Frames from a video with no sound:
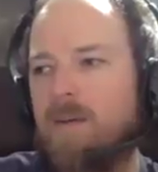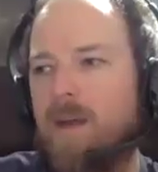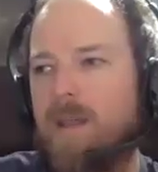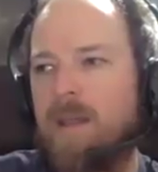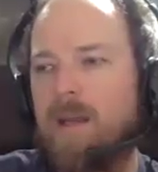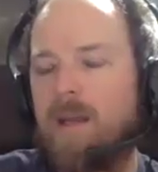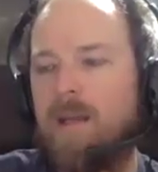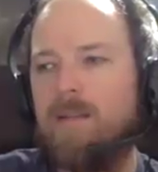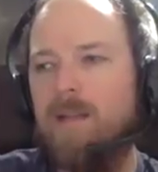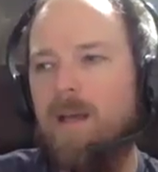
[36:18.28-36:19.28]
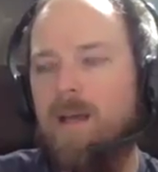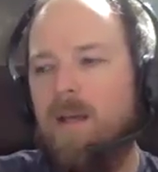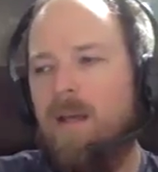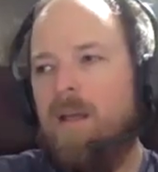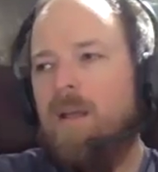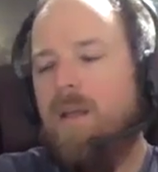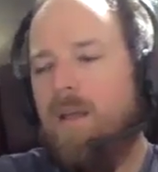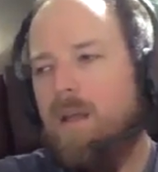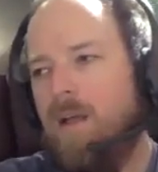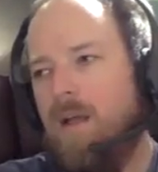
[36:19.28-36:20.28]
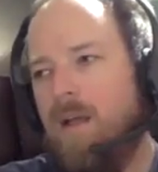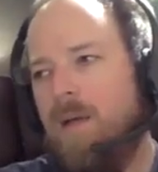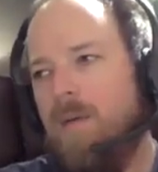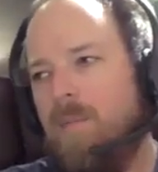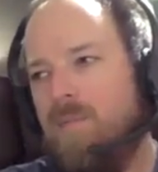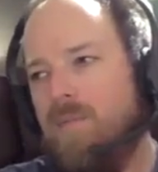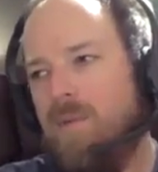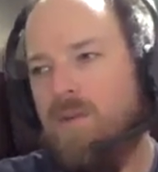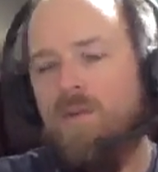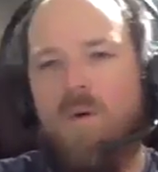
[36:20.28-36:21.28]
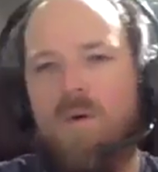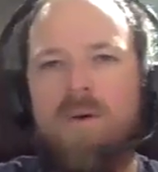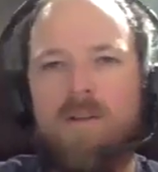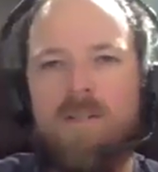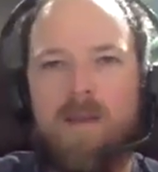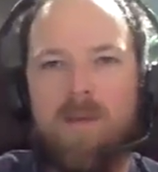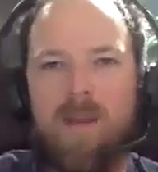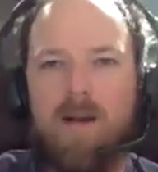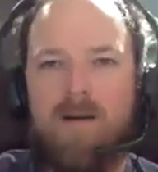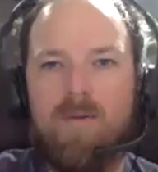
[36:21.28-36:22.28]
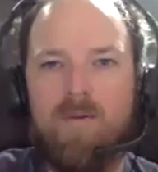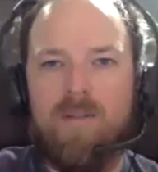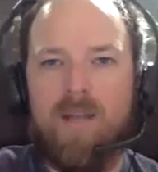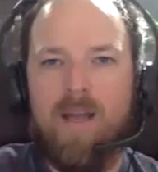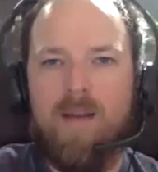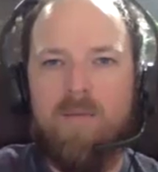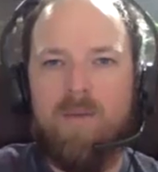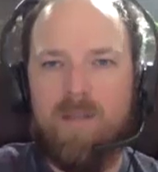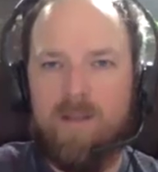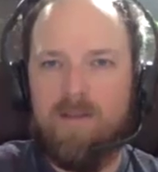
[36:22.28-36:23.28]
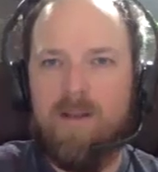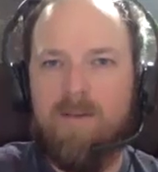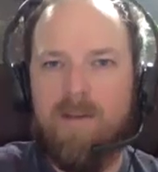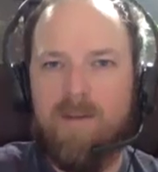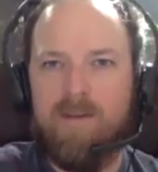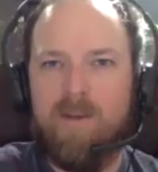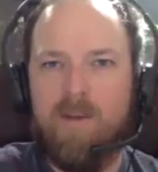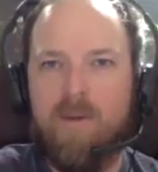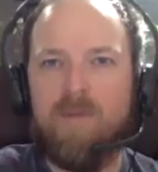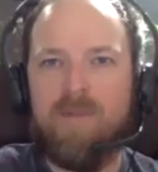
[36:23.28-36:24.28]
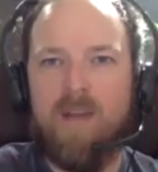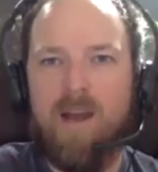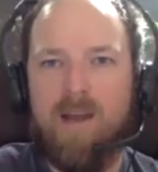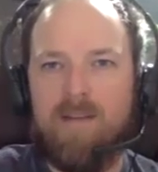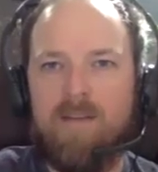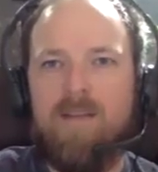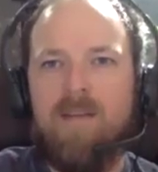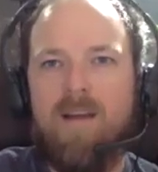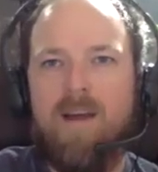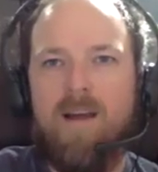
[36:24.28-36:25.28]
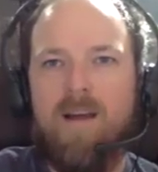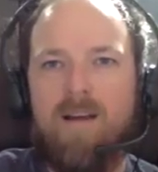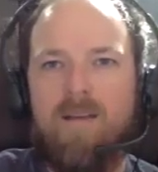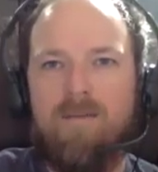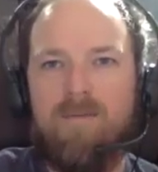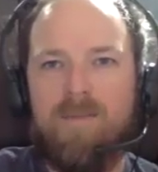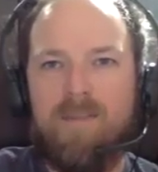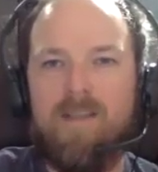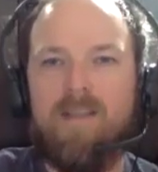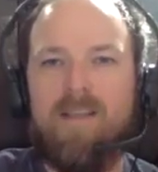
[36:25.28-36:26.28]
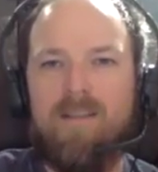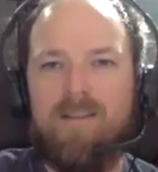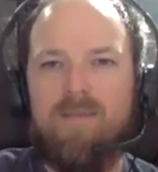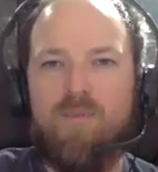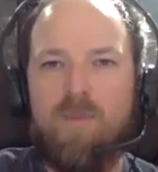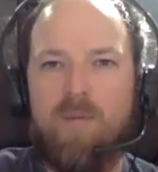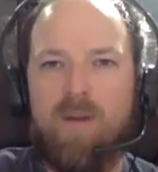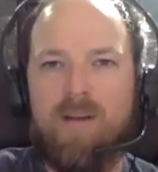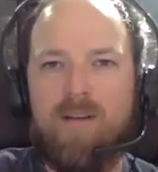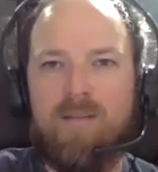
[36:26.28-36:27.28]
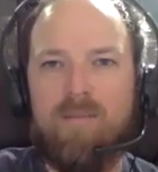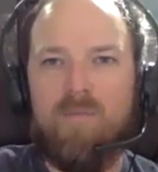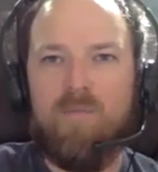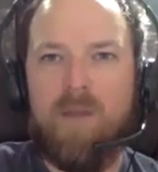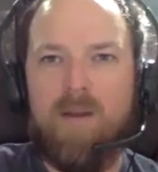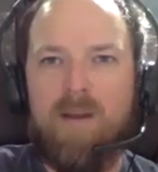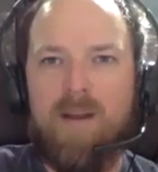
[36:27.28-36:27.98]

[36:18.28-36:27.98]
you. And then uh, you quoted Ron St. Pierre, who said, "What said? There's enough evidence on both sides." Uh, do you remember it better than